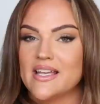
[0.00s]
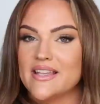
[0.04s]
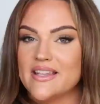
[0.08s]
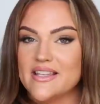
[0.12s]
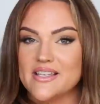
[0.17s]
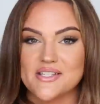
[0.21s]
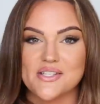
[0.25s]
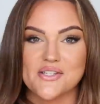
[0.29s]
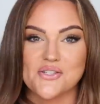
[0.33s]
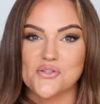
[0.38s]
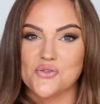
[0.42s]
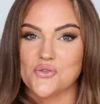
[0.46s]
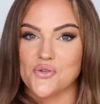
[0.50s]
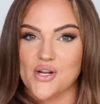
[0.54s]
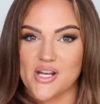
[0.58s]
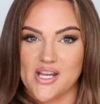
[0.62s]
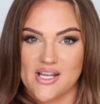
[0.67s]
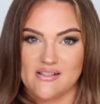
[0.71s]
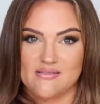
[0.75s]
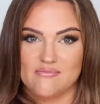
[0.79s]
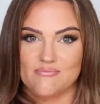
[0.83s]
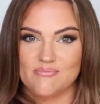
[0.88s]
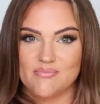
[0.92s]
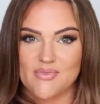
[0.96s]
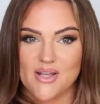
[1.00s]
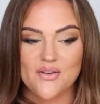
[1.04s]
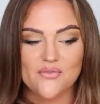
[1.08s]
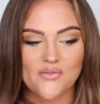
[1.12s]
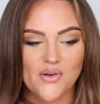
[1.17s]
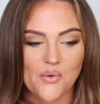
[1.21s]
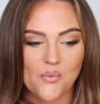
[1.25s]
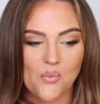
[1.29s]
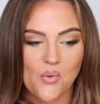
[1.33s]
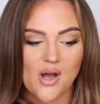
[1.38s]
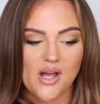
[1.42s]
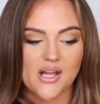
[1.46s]
This is great if
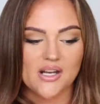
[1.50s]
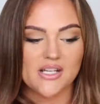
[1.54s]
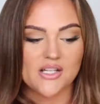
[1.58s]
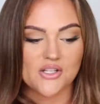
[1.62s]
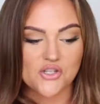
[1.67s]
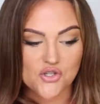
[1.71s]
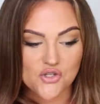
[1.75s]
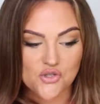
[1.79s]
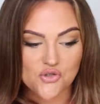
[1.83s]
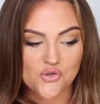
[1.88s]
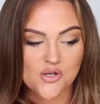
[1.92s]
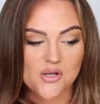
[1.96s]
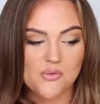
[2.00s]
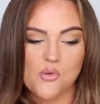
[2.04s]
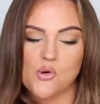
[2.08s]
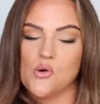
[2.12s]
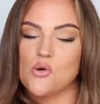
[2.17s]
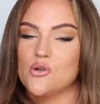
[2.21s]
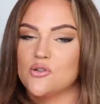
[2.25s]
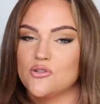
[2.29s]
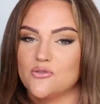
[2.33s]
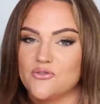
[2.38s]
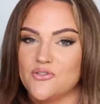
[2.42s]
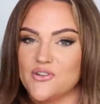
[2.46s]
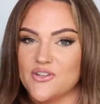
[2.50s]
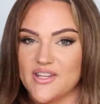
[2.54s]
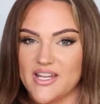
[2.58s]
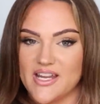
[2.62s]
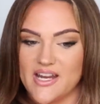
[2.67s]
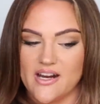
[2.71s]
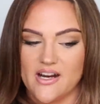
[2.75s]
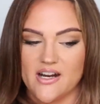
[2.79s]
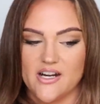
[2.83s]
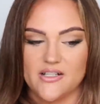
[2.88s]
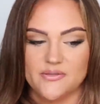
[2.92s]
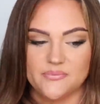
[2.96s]
I want extreme hold for the
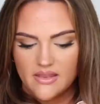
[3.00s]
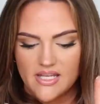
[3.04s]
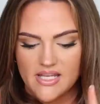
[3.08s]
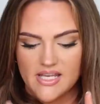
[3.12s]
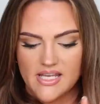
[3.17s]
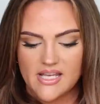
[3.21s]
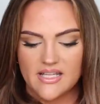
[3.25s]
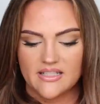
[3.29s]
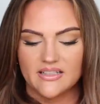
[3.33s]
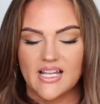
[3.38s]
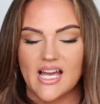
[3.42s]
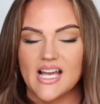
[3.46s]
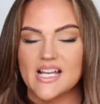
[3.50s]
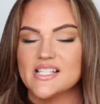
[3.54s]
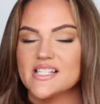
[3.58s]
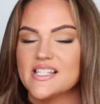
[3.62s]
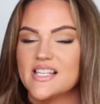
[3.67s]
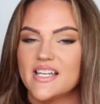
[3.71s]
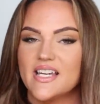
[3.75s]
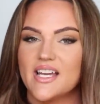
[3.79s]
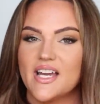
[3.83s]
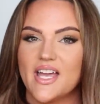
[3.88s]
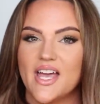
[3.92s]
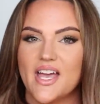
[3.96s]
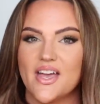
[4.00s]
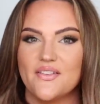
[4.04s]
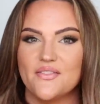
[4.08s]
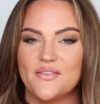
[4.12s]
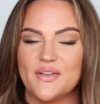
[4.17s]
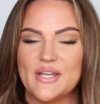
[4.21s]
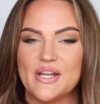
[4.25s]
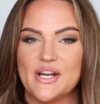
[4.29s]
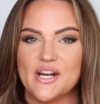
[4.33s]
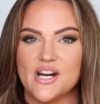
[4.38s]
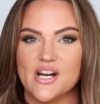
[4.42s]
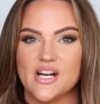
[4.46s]
hair. The last thing I have
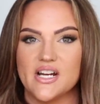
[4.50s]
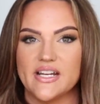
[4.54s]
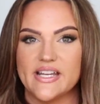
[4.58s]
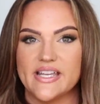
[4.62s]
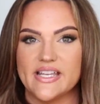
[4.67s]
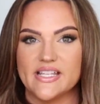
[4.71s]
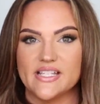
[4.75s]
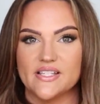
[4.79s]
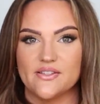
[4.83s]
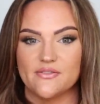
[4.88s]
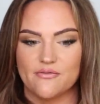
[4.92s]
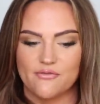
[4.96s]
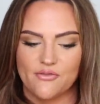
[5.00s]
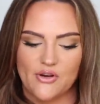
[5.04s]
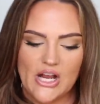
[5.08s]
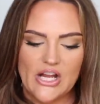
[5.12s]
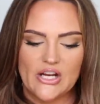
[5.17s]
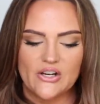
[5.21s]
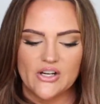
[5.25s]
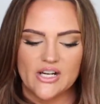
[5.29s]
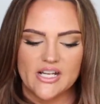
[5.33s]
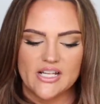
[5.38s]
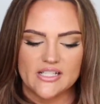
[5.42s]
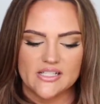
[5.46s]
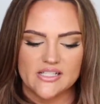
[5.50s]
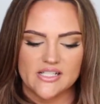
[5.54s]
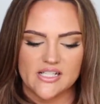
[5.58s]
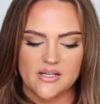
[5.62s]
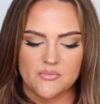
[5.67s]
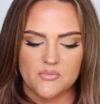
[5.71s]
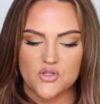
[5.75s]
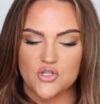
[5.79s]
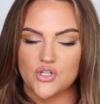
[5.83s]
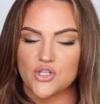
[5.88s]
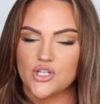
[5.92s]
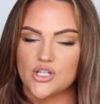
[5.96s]
here is fragrance, and
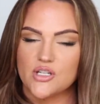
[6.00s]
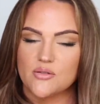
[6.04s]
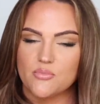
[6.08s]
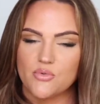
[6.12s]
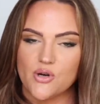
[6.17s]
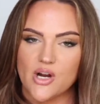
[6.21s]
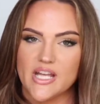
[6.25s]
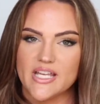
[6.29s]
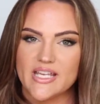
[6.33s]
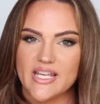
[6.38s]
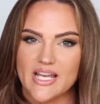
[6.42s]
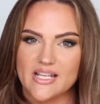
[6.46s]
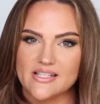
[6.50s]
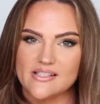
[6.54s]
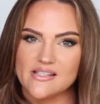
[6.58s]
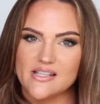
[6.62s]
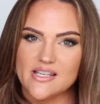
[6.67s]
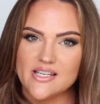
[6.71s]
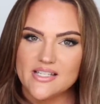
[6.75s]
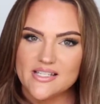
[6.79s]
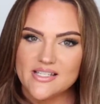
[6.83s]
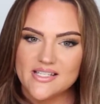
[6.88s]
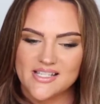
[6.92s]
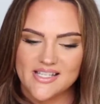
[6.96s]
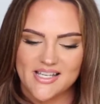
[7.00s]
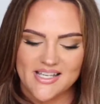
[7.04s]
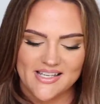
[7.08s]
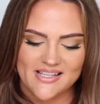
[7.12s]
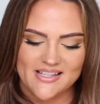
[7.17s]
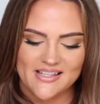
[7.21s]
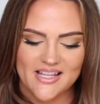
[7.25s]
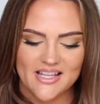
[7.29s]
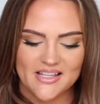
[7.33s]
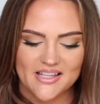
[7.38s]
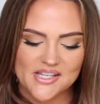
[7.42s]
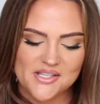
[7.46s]
I'm sure you could probably guess this,
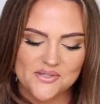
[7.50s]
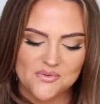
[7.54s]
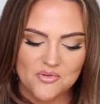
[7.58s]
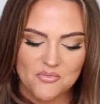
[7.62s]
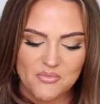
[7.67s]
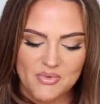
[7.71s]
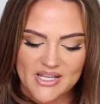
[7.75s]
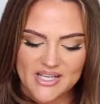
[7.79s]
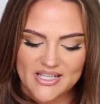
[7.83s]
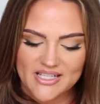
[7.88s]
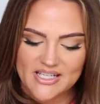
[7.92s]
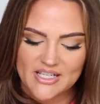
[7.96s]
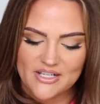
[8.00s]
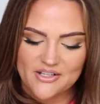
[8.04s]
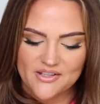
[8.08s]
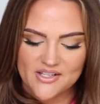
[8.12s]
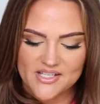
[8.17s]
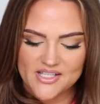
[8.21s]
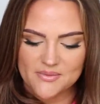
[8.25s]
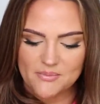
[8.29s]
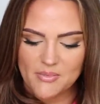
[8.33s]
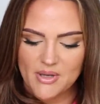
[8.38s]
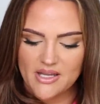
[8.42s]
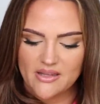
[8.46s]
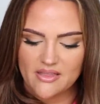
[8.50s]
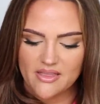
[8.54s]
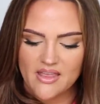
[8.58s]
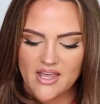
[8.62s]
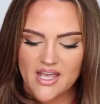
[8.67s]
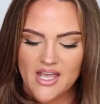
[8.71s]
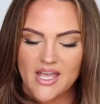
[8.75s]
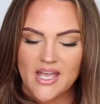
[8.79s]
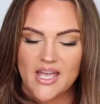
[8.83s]
that this would be in here this month.